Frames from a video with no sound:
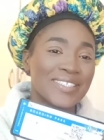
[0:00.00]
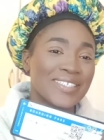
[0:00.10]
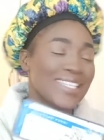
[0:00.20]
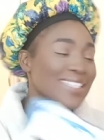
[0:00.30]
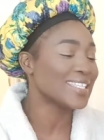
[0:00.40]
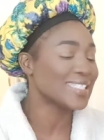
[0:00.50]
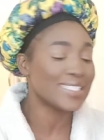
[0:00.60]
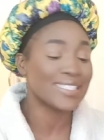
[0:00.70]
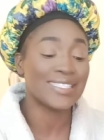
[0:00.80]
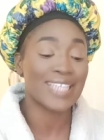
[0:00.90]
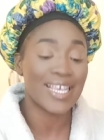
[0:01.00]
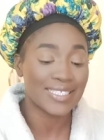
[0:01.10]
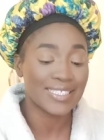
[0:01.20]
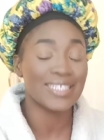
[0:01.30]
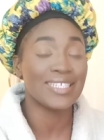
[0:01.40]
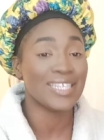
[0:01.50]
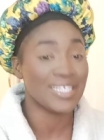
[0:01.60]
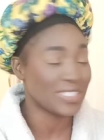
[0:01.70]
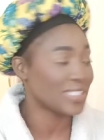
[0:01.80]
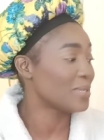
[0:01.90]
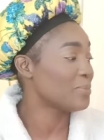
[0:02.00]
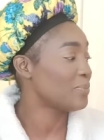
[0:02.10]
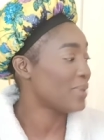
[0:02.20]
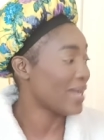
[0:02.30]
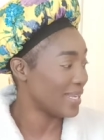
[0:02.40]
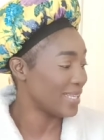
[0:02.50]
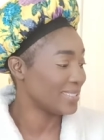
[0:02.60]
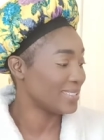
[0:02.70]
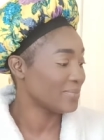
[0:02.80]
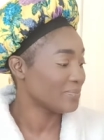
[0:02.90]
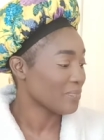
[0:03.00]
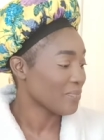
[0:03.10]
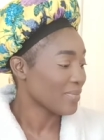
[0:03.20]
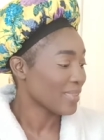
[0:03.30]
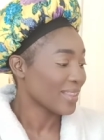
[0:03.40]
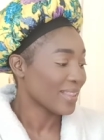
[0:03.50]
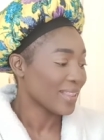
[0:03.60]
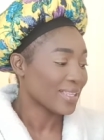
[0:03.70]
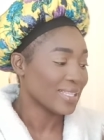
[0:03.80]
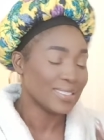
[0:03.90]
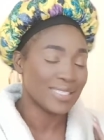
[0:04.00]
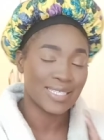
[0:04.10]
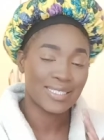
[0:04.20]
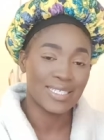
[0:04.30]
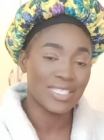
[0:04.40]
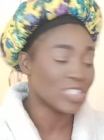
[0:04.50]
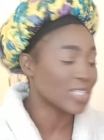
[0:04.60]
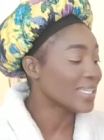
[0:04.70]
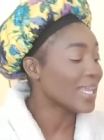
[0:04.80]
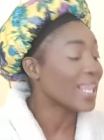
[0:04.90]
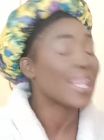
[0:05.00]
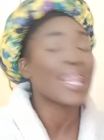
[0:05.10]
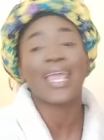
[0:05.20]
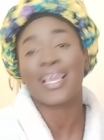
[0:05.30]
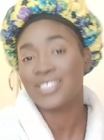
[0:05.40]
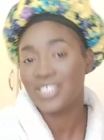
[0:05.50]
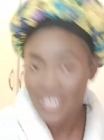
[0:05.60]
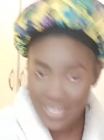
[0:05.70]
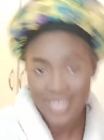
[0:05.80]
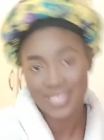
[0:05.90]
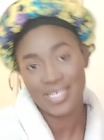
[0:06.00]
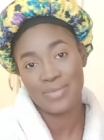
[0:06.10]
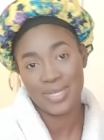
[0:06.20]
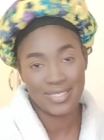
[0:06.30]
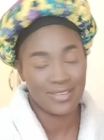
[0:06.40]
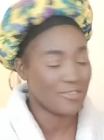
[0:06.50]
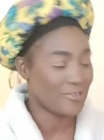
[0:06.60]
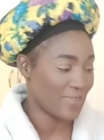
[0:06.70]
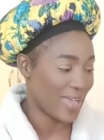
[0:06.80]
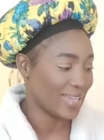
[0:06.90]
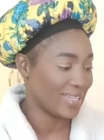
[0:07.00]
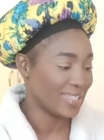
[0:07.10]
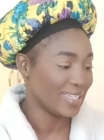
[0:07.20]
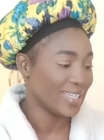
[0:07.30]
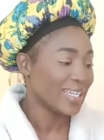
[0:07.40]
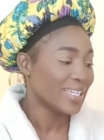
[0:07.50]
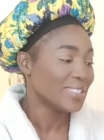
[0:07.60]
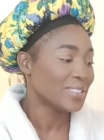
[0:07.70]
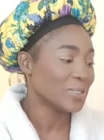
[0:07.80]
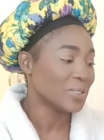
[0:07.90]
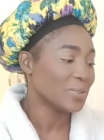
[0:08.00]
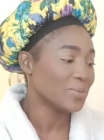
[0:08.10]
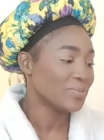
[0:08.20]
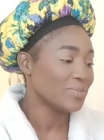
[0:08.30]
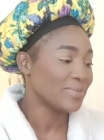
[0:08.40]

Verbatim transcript: so, this is the Destination palette the destination collection as a matter of fact so